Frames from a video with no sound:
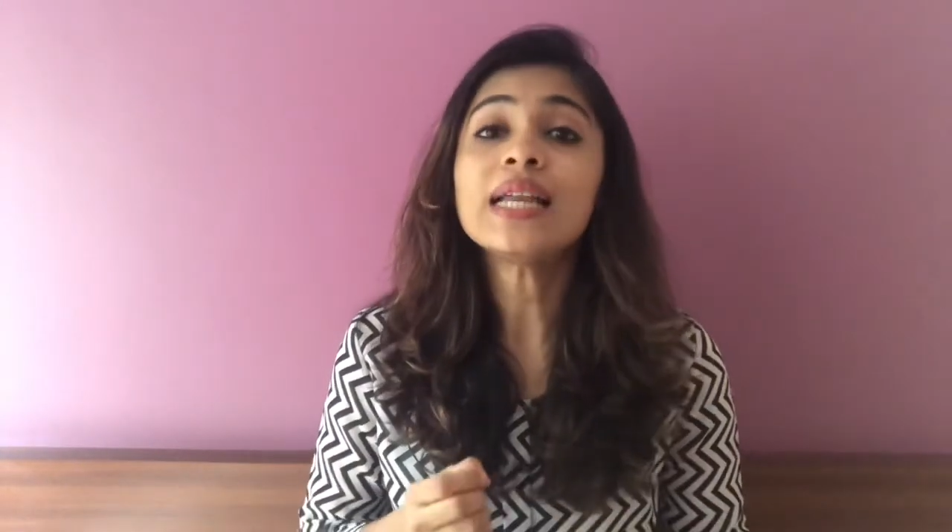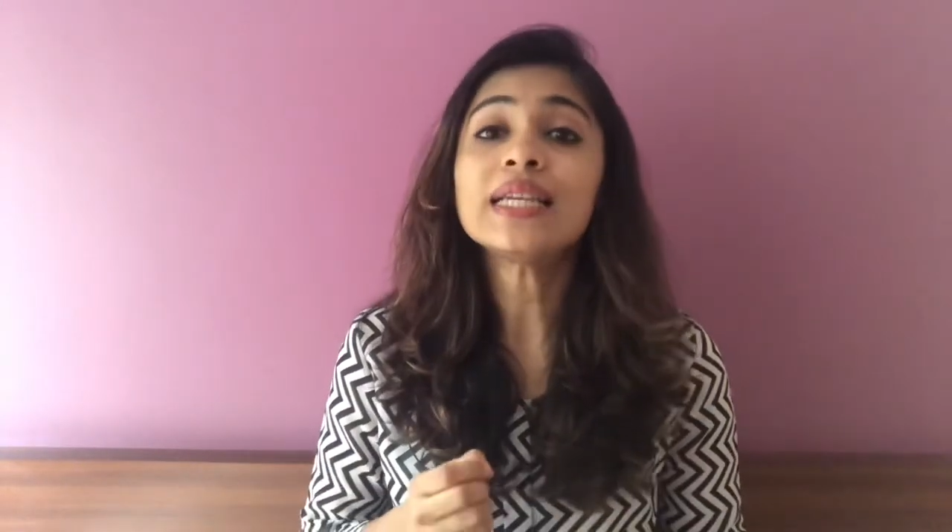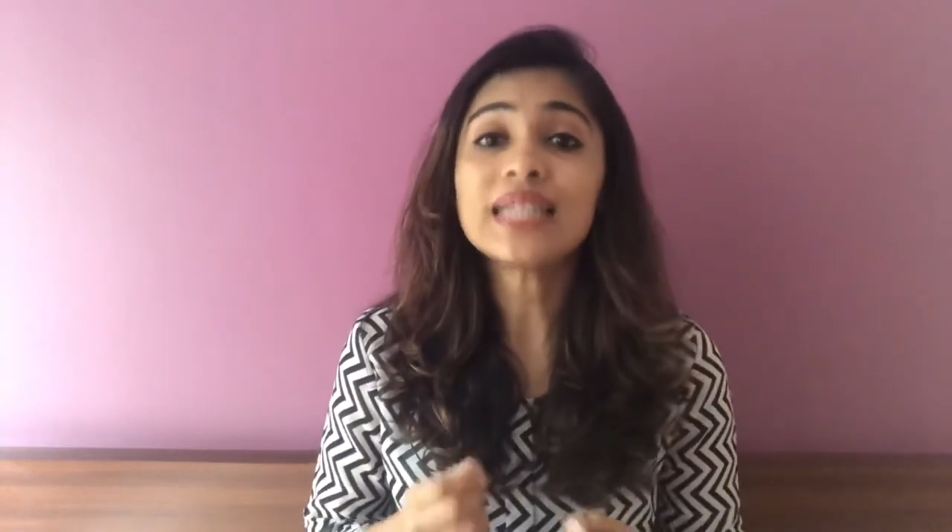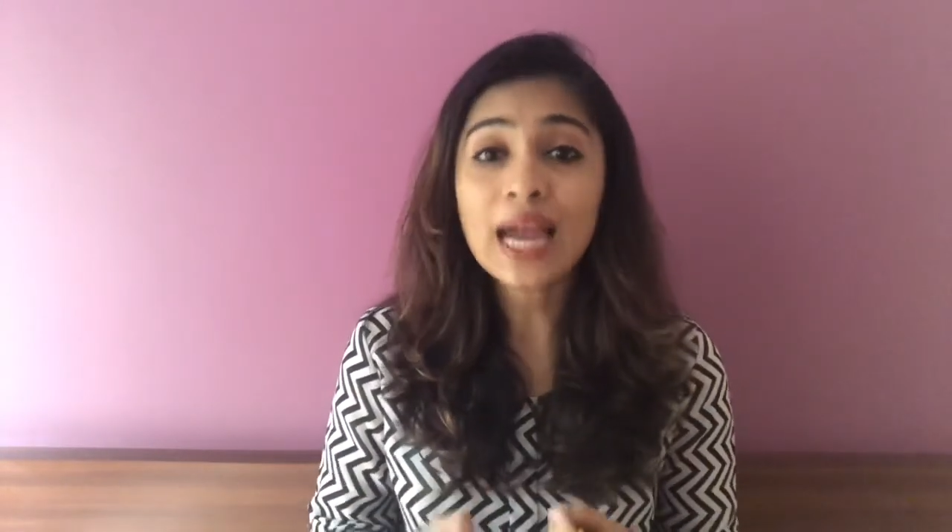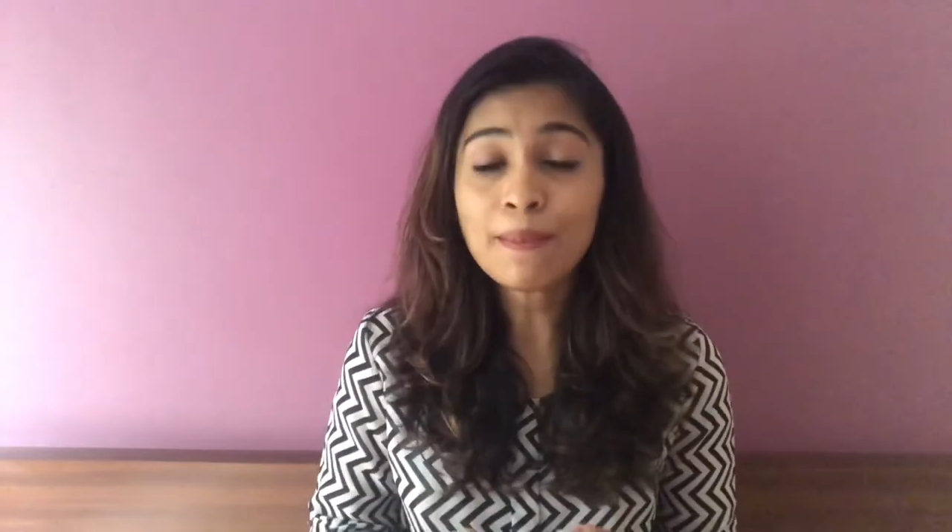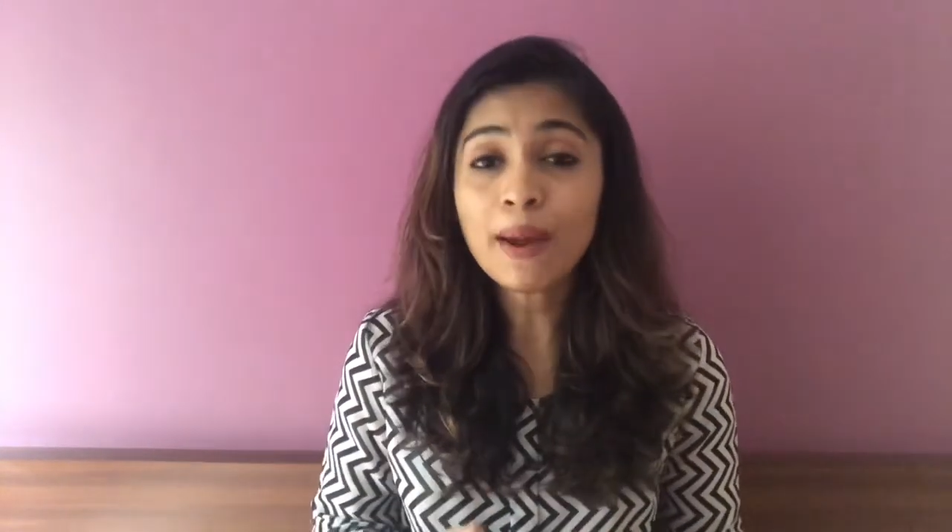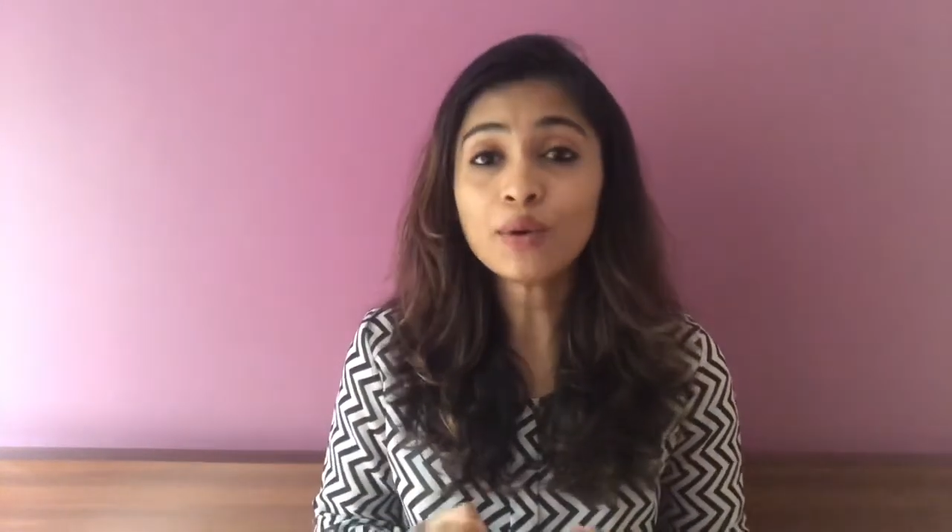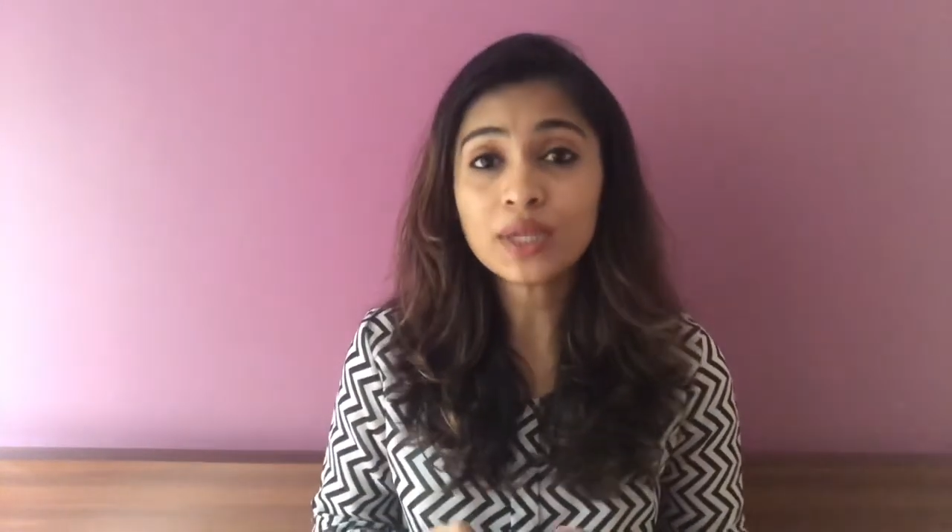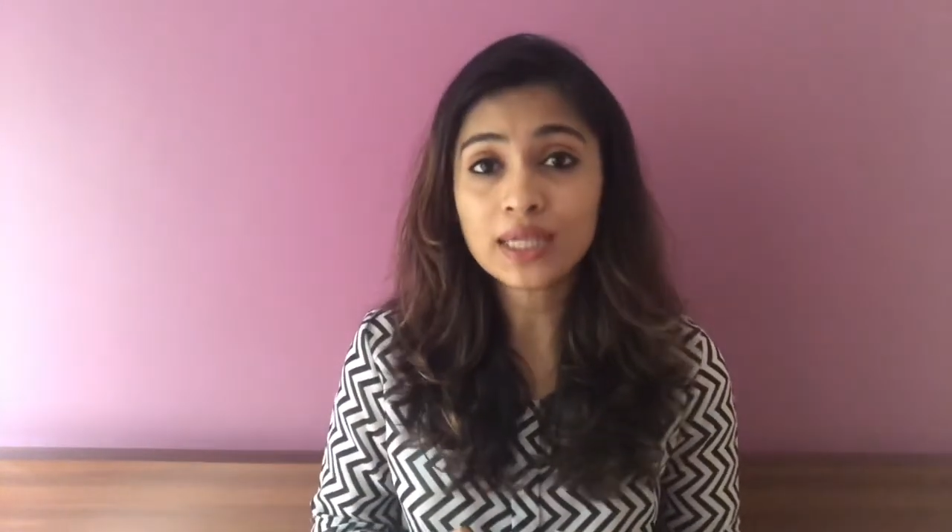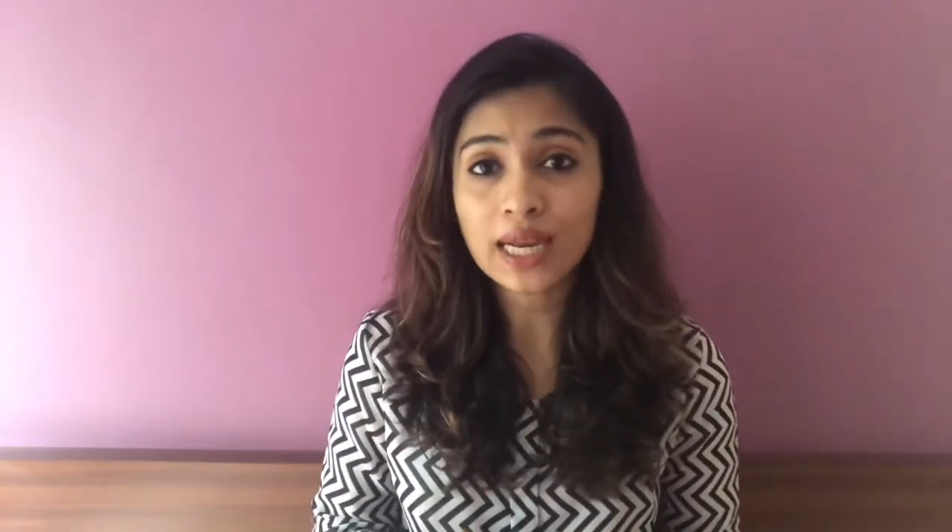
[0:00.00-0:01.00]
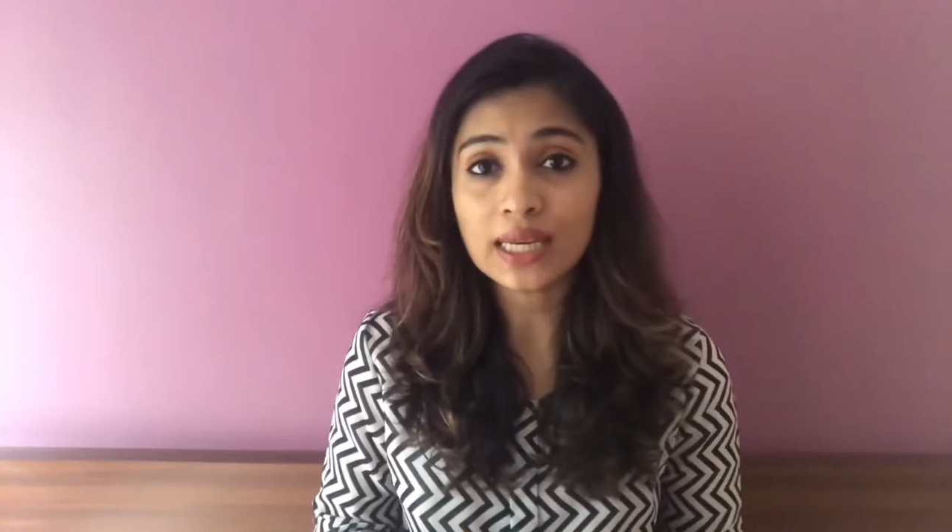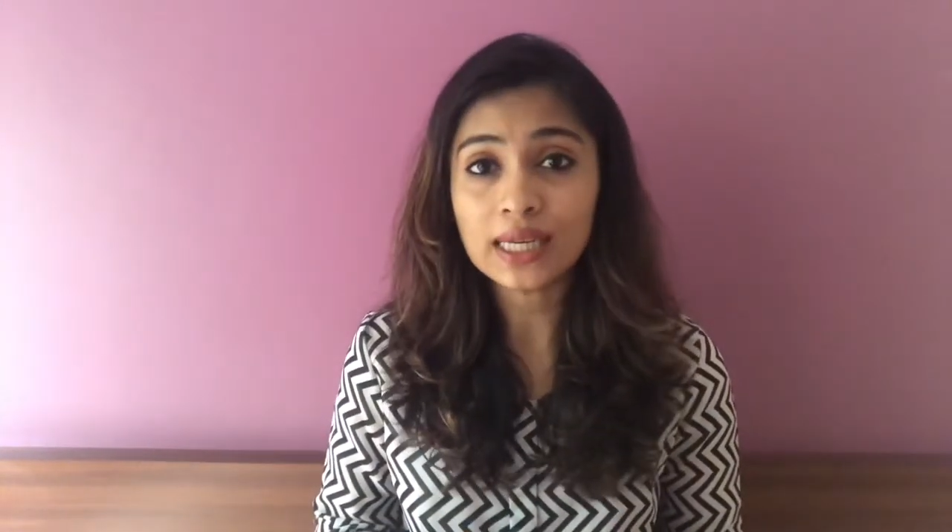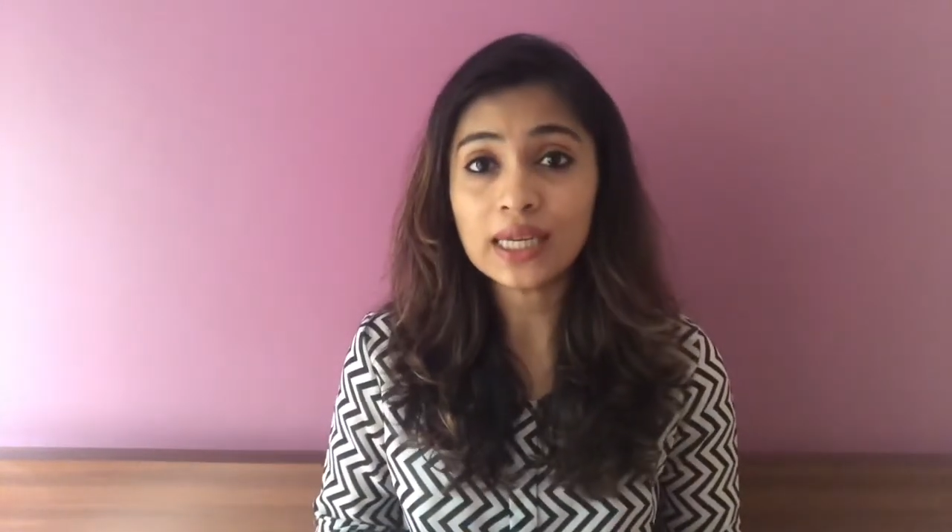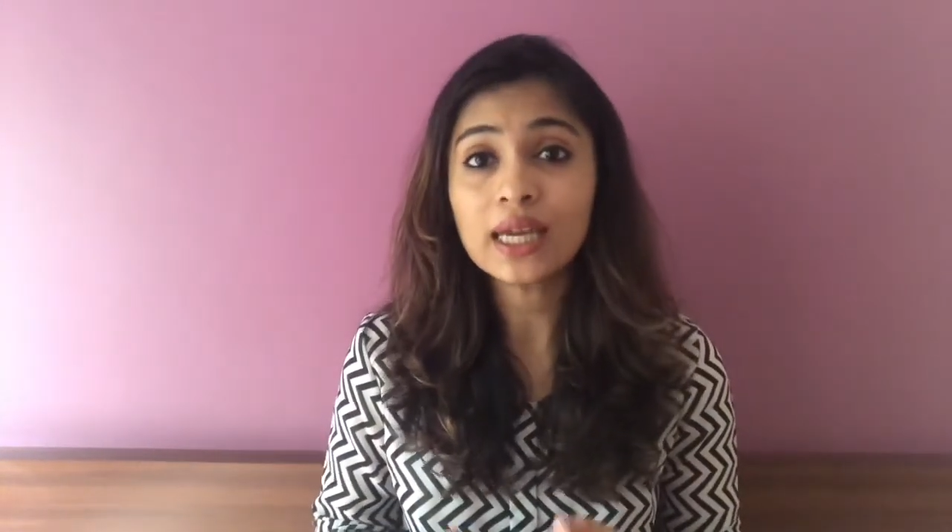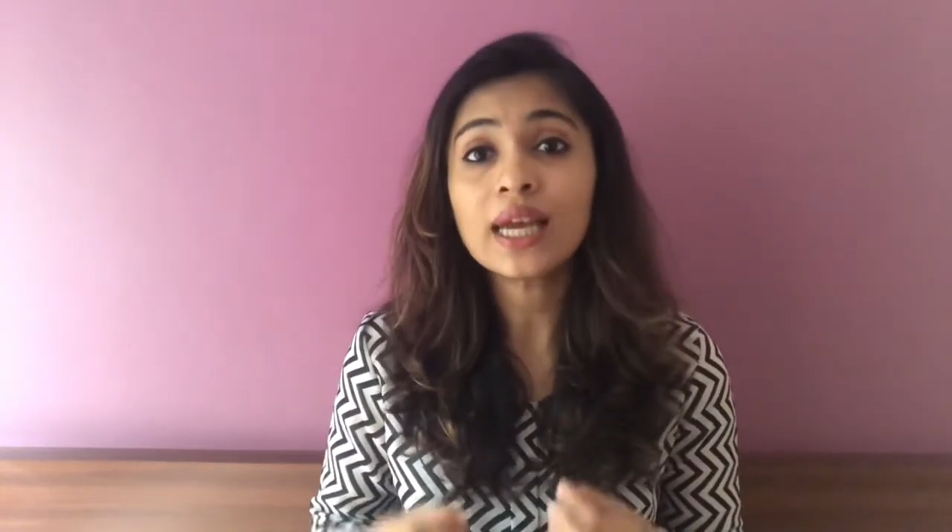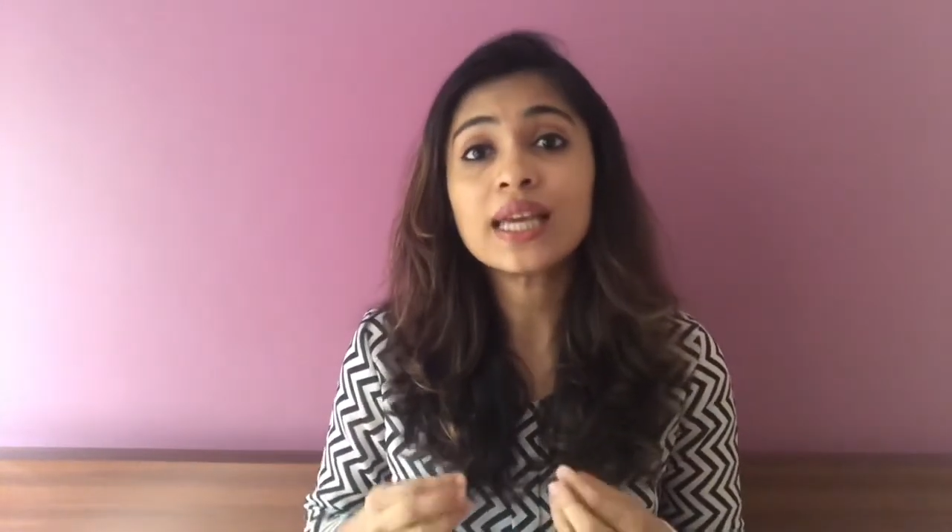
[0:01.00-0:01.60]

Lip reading: Timeout technique